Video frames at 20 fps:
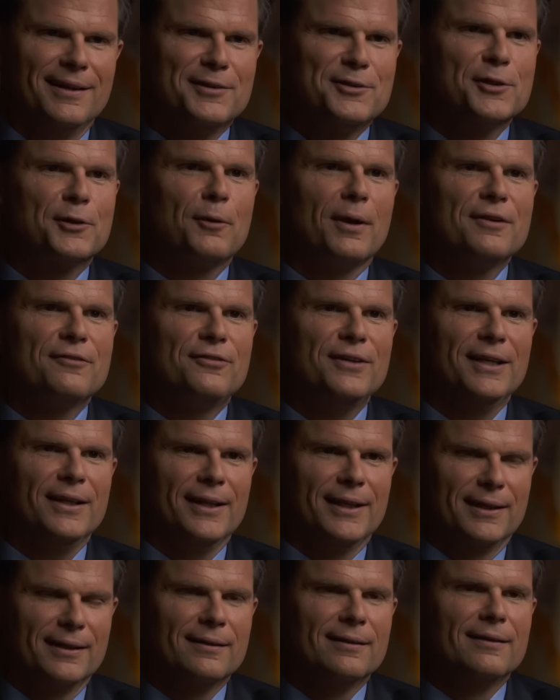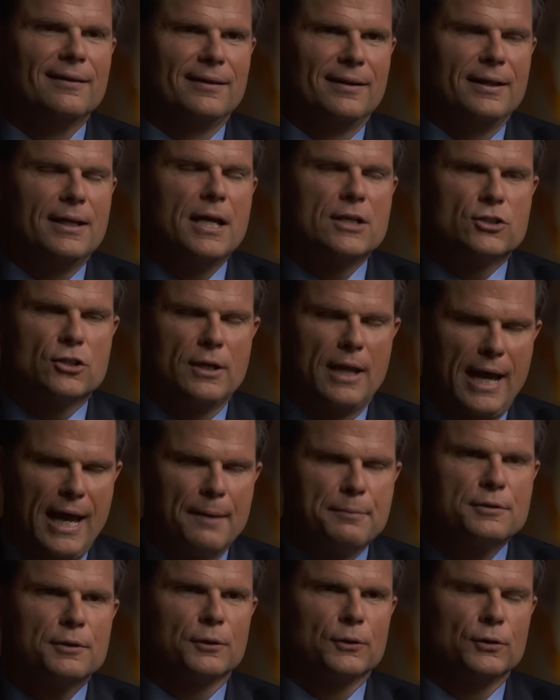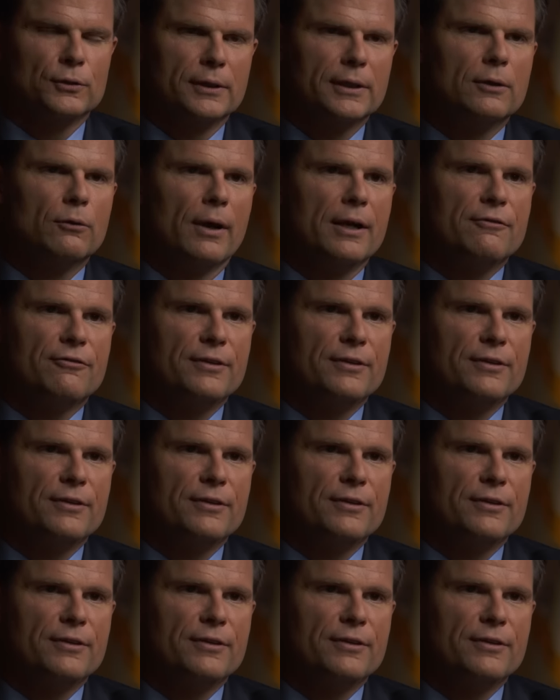It's a great feeling. It's an absolutely great